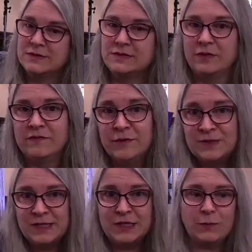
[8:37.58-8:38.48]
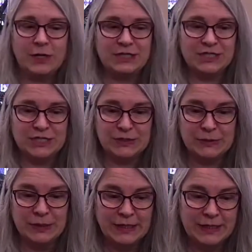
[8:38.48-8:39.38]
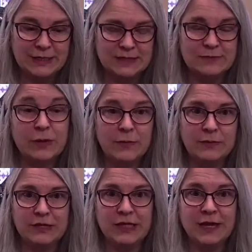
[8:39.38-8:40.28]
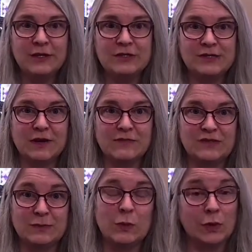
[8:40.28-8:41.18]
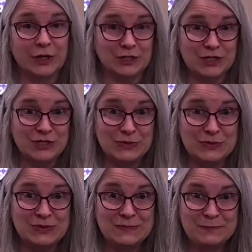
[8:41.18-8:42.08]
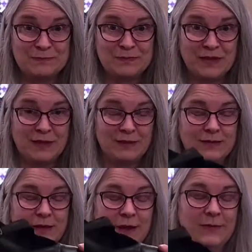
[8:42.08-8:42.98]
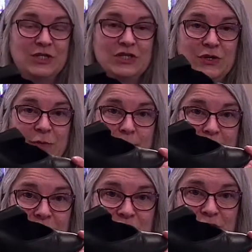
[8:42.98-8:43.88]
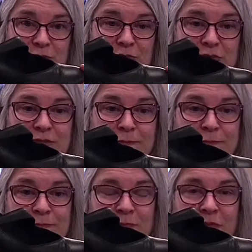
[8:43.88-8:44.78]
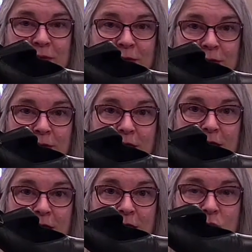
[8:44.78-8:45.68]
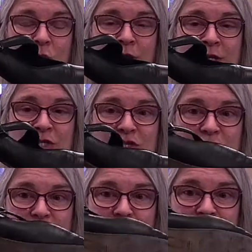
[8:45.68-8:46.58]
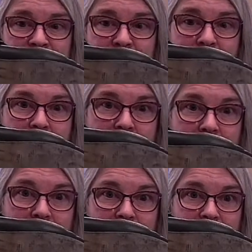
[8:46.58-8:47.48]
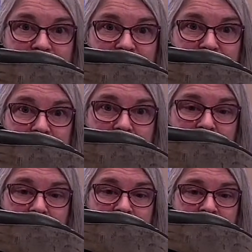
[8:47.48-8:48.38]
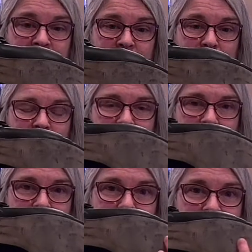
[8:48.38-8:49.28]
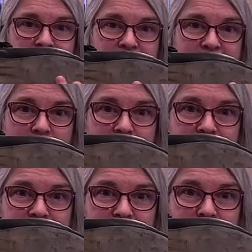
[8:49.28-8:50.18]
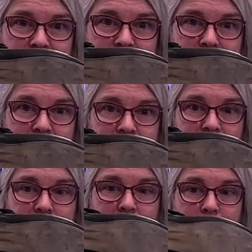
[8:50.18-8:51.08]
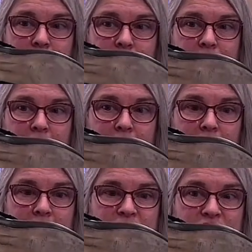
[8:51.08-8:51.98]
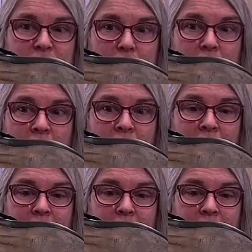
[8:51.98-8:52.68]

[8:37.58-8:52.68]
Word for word: So, the first thing you want to do is probably get yourself some organ shoes. I'm going to show you my shoes. And organ shoes are generally leather with kind of a soft suede leather sole.